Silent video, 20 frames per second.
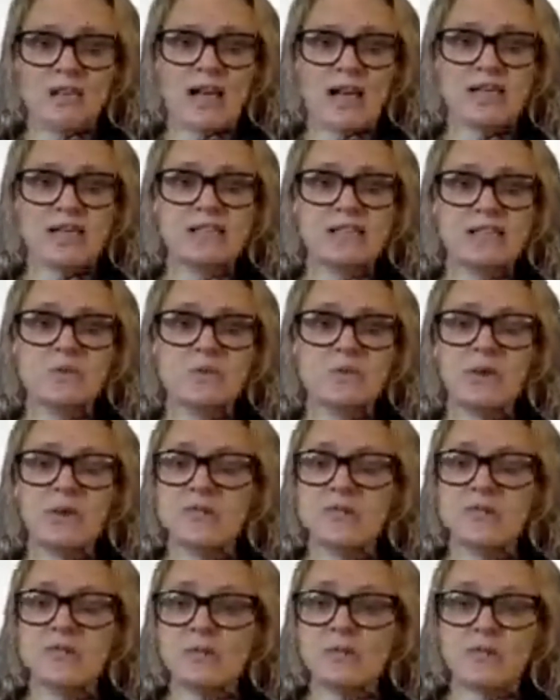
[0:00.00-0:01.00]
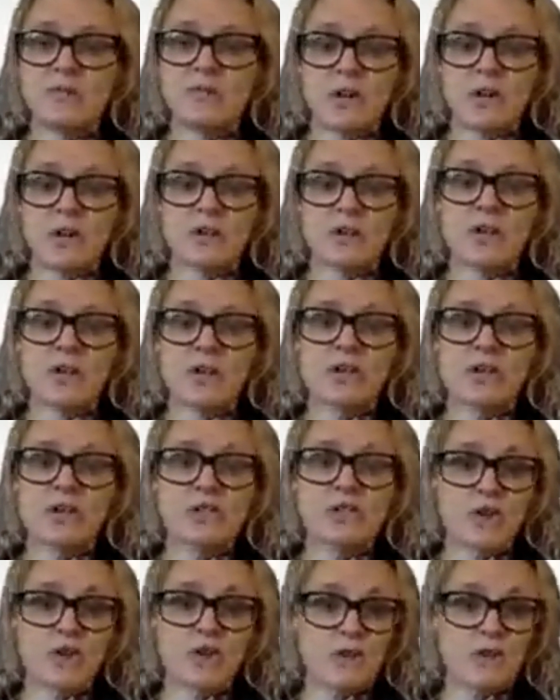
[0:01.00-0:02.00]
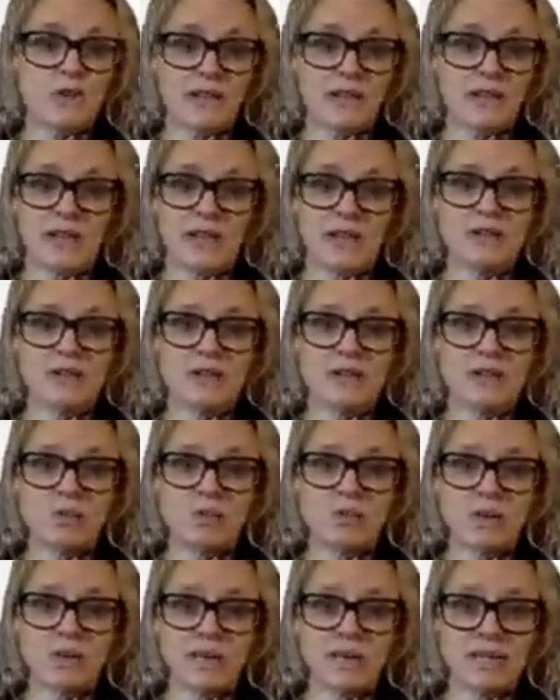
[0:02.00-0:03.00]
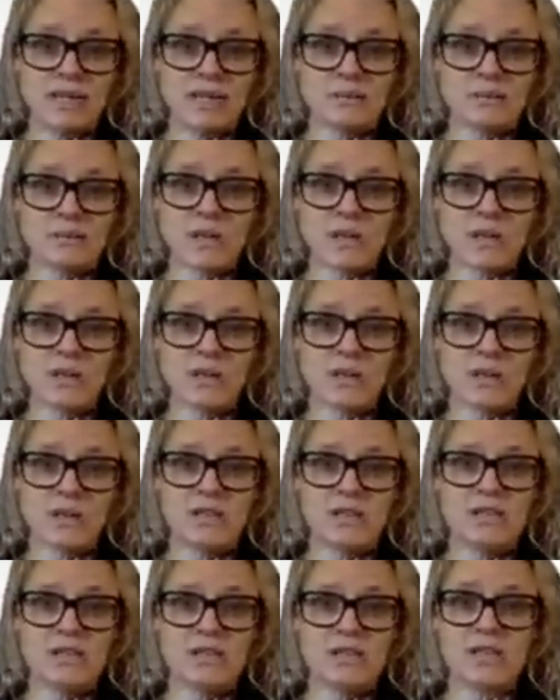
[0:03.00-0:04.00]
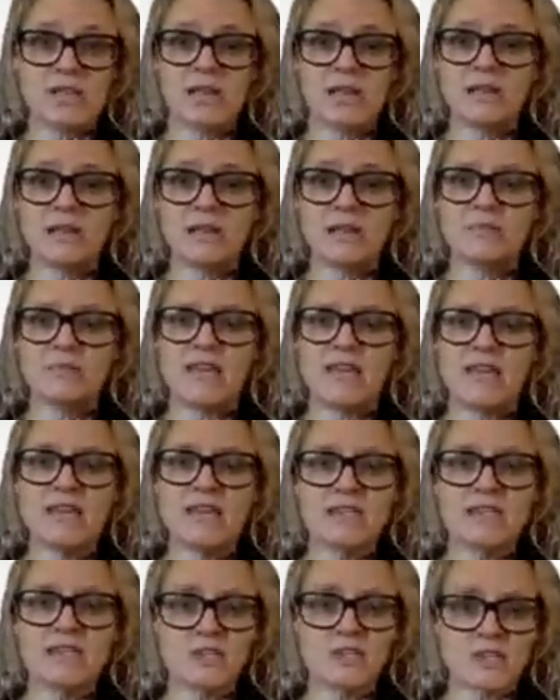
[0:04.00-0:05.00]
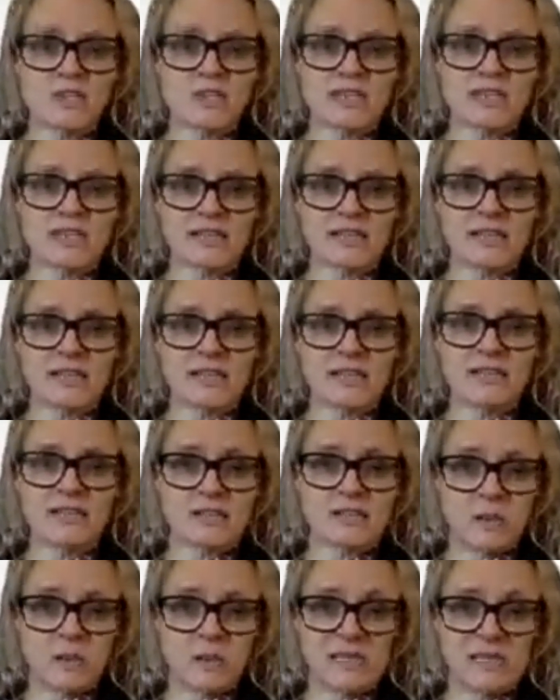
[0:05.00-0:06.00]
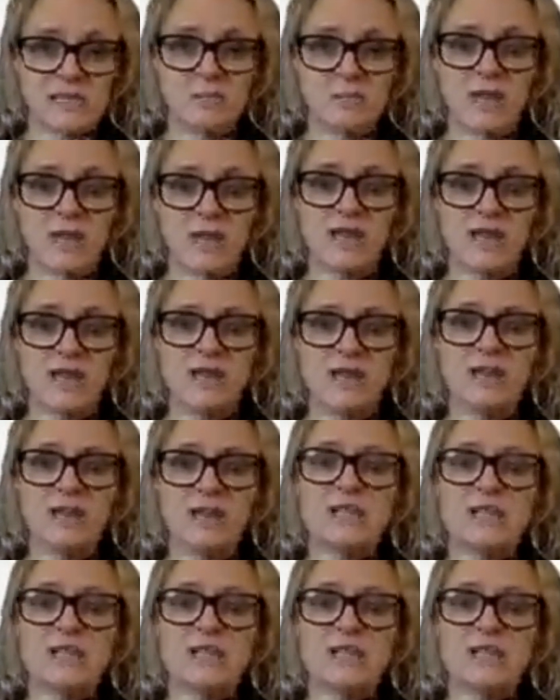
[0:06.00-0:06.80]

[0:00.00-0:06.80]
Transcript: and we, we've got learners currently out on work experience um, in industry settings as we speak.